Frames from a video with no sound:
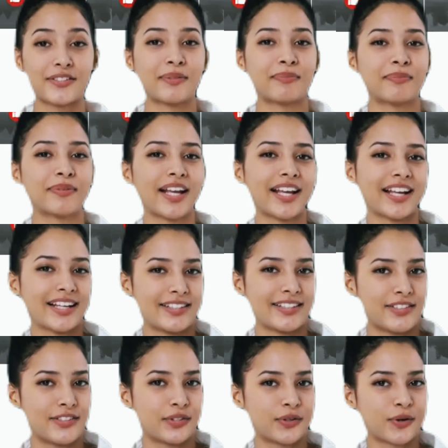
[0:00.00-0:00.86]
the
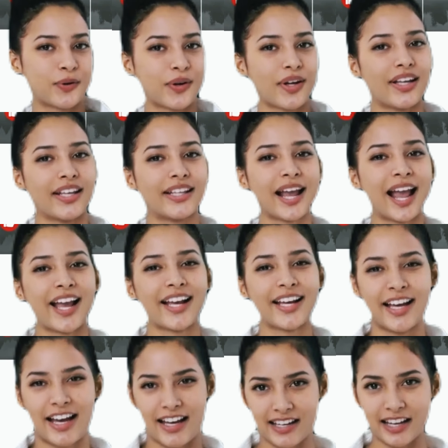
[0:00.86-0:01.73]
playlist or hit
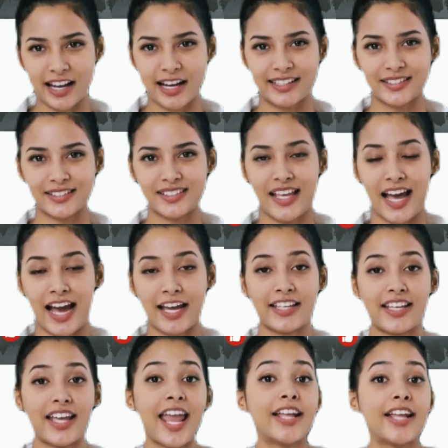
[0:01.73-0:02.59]
icon on the
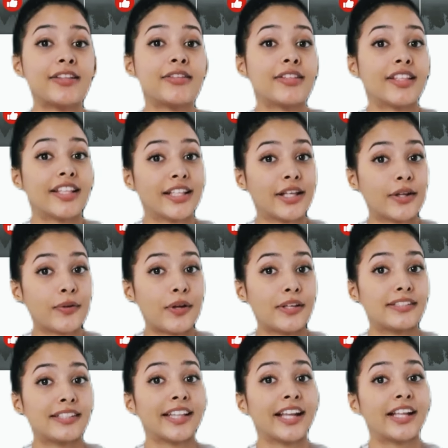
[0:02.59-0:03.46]
side and see you
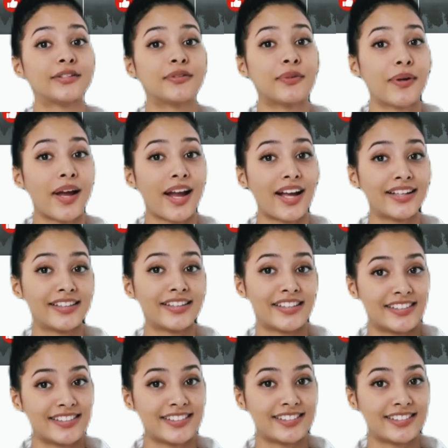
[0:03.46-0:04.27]
in the next one.